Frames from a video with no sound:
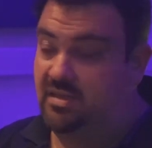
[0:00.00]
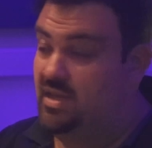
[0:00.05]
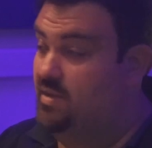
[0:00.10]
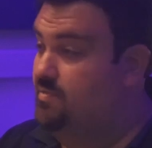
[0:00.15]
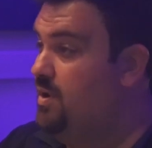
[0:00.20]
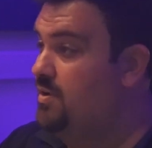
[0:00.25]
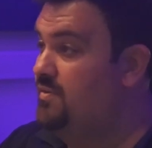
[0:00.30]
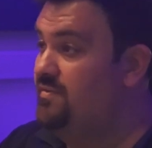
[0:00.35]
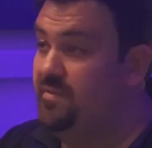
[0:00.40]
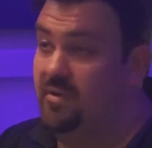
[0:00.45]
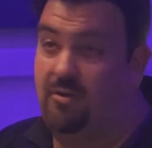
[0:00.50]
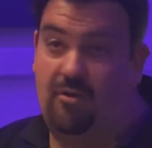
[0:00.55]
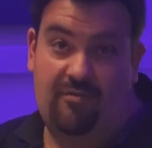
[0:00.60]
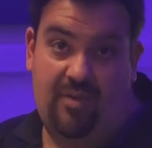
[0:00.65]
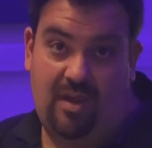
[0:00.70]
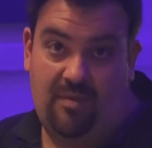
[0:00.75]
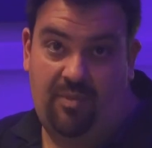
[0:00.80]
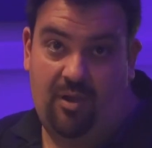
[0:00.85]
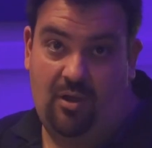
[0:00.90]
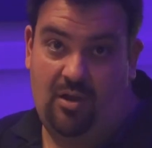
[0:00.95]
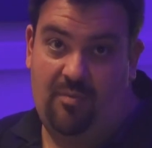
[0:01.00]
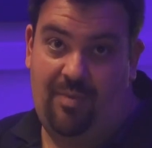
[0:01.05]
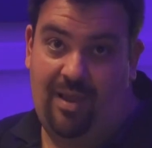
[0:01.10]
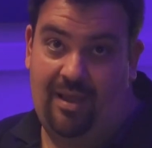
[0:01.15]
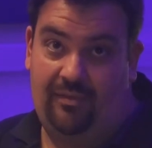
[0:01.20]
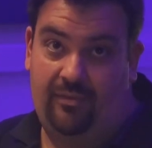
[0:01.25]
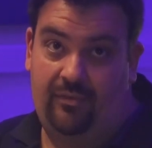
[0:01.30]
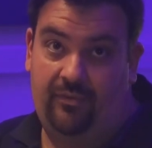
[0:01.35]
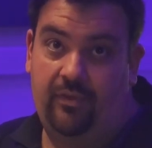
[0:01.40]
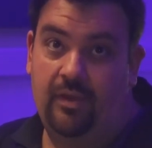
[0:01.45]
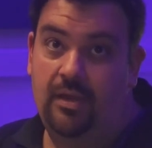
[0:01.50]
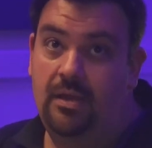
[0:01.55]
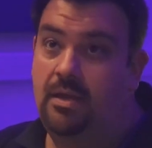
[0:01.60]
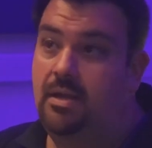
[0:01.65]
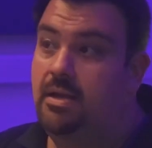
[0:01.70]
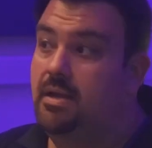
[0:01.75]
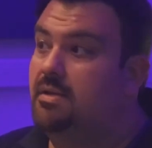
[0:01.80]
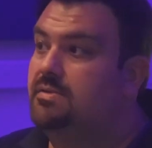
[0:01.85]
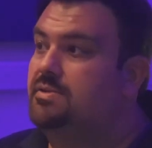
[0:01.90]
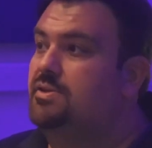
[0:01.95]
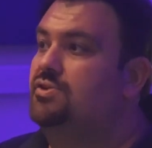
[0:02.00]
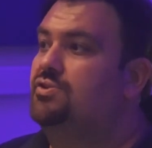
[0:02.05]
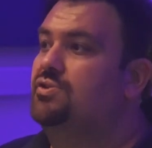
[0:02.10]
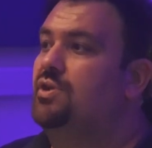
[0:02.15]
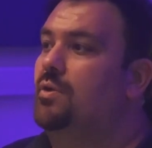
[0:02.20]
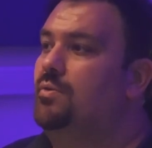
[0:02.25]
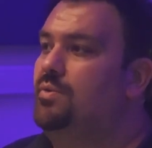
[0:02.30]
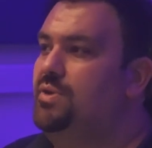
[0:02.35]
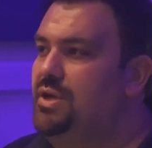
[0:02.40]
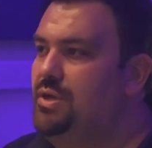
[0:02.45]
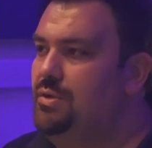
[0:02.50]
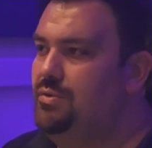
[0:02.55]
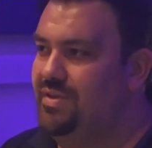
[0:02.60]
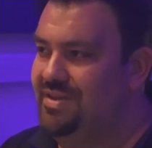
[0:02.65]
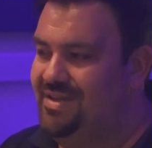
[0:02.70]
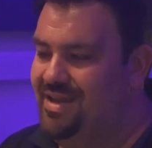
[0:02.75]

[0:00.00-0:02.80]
So they're both figure of 8 polar patterns to show you the